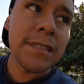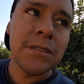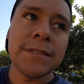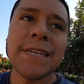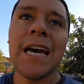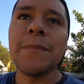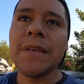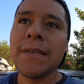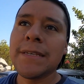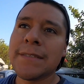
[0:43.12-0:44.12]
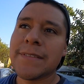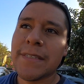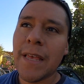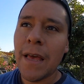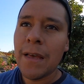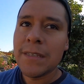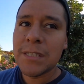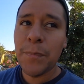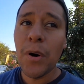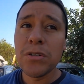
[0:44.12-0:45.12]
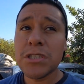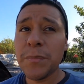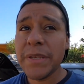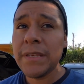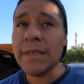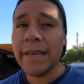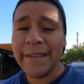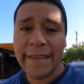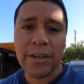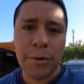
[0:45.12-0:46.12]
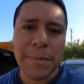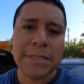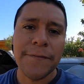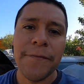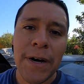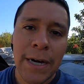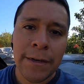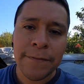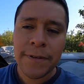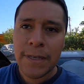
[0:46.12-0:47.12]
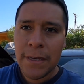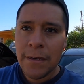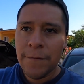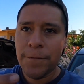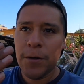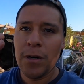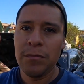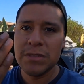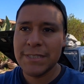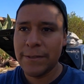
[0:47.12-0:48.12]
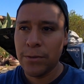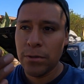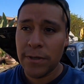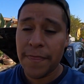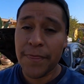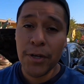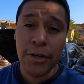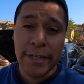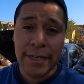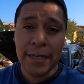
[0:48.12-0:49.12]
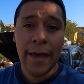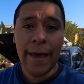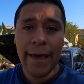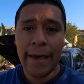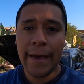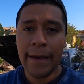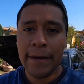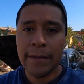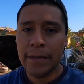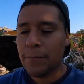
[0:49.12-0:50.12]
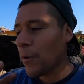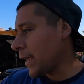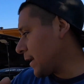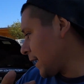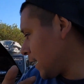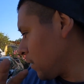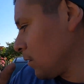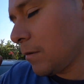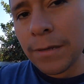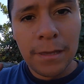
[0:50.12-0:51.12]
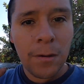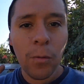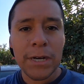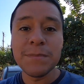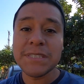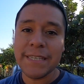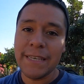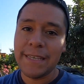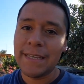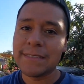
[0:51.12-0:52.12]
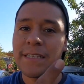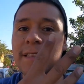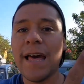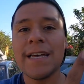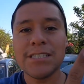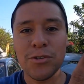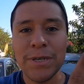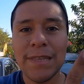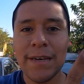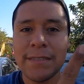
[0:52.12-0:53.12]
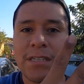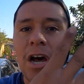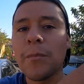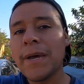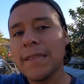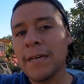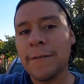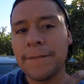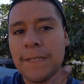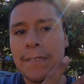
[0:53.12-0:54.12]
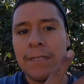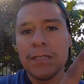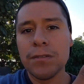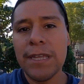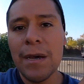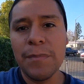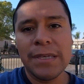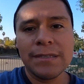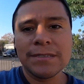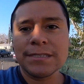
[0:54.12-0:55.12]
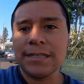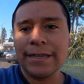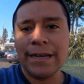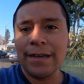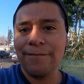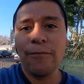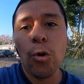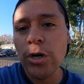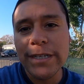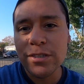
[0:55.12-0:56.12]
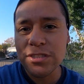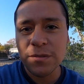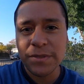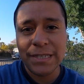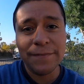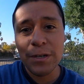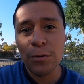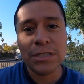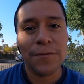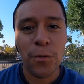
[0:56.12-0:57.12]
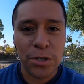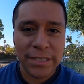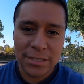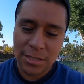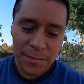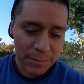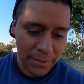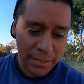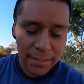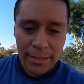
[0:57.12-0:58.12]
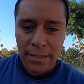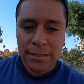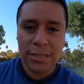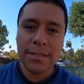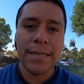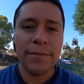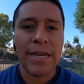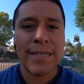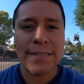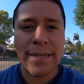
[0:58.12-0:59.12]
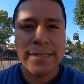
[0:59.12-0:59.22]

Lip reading: So the timing is supposed to be in increments of 5 from 0 to 30, and right now what I'm seeing is the last 3 lines on my left, so that means it's like at 40 or something, if there was a 40 or something. But just to give you guys an